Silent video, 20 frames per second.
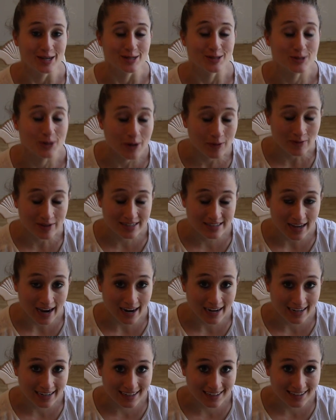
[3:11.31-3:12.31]
So I'm
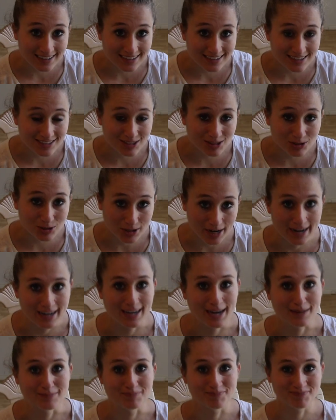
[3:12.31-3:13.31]
excited to try
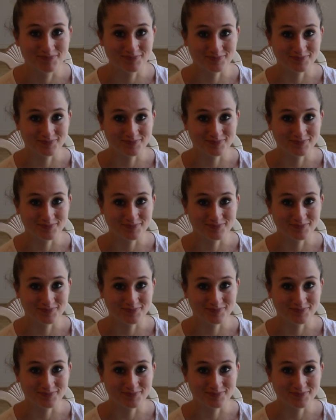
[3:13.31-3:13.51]
again.